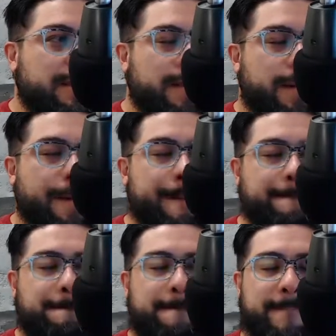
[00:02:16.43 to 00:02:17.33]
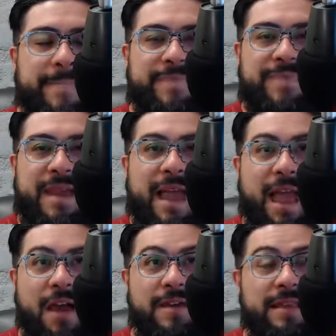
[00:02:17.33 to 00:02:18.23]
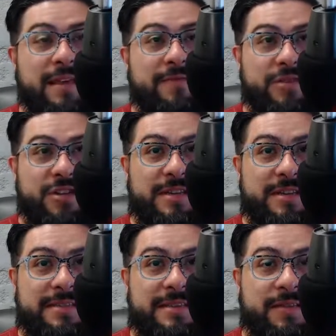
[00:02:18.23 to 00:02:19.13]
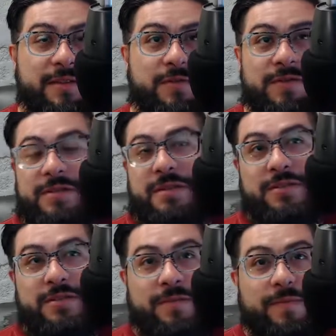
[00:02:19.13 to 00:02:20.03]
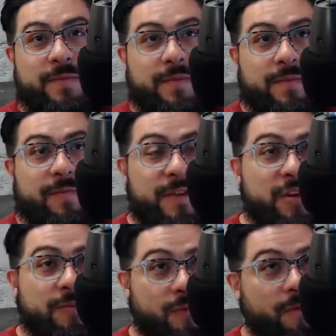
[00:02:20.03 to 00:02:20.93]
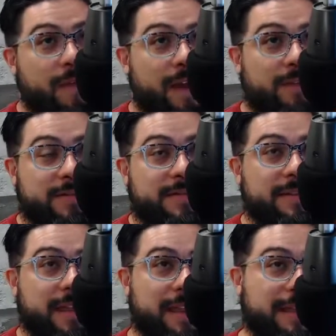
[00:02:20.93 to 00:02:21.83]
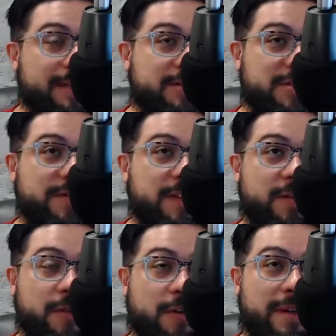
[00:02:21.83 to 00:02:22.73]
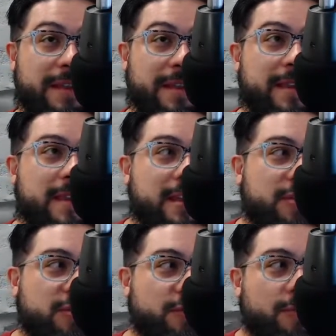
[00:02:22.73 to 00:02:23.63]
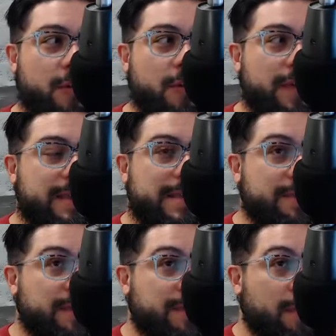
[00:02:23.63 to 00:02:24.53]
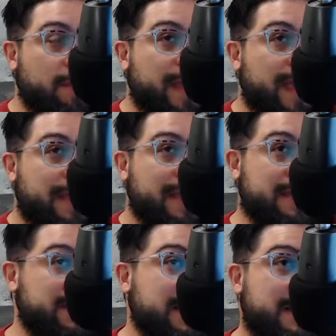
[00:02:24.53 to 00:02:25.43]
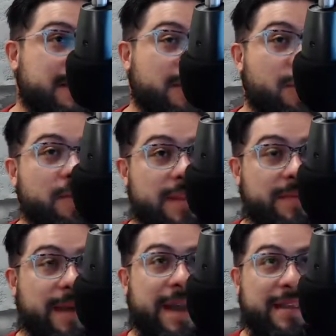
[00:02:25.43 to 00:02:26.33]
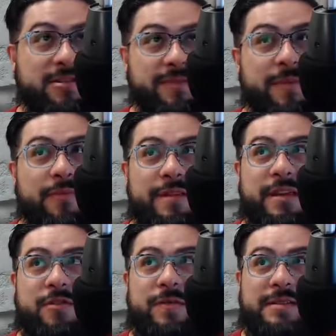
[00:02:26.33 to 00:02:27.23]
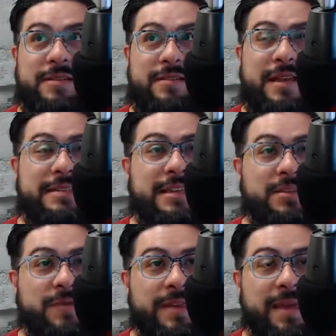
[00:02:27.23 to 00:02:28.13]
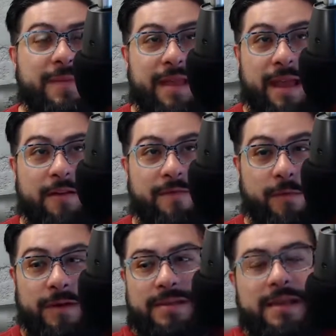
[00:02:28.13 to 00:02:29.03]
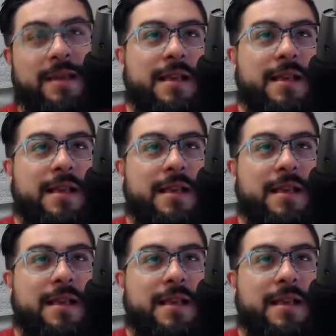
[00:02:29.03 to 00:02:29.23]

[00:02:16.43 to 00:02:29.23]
um, how he leverages those video profiles, how he leverages video marketing to grow his honeybee farm. And he's done no money behind it. It's going to be pretty interesting. So that's next week. Keep an eye out for it.